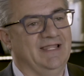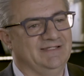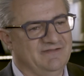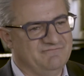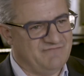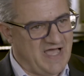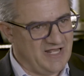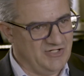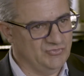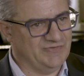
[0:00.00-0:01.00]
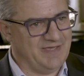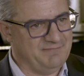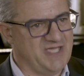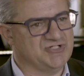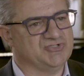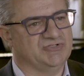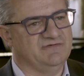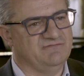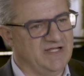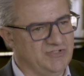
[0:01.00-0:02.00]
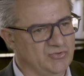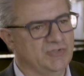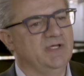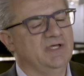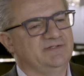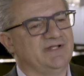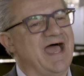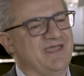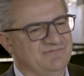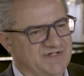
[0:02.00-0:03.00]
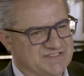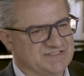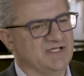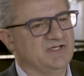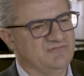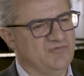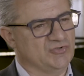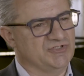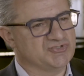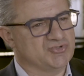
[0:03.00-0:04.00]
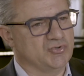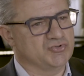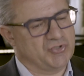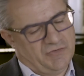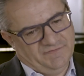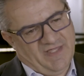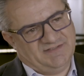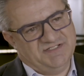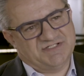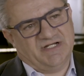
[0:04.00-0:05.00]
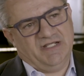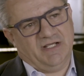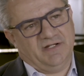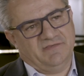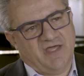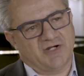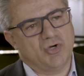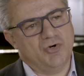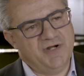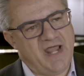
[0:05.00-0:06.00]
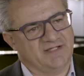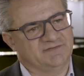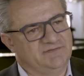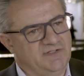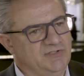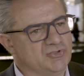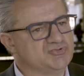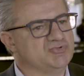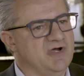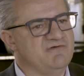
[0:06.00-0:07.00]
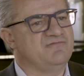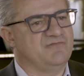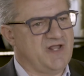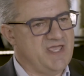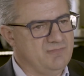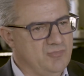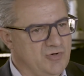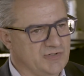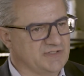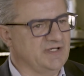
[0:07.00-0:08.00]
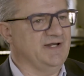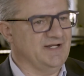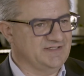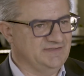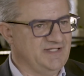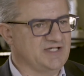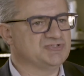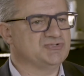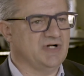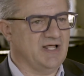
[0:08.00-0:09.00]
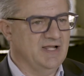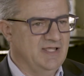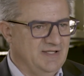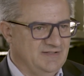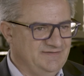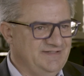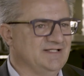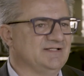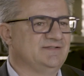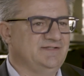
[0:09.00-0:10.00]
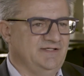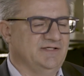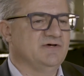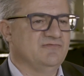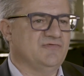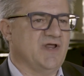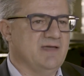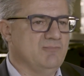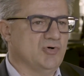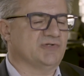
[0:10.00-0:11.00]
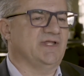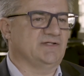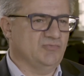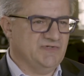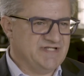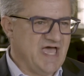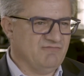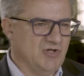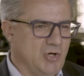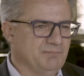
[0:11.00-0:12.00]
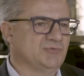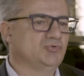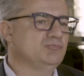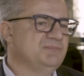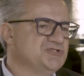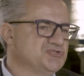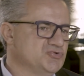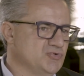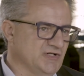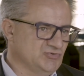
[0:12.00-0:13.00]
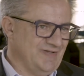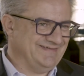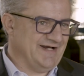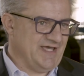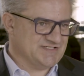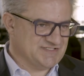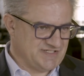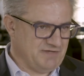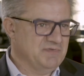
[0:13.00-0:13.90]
and the value dimension, the value drivers for the solution. That is clearly then connected to a framework, an architectural DLT framework that we develop to be sure to address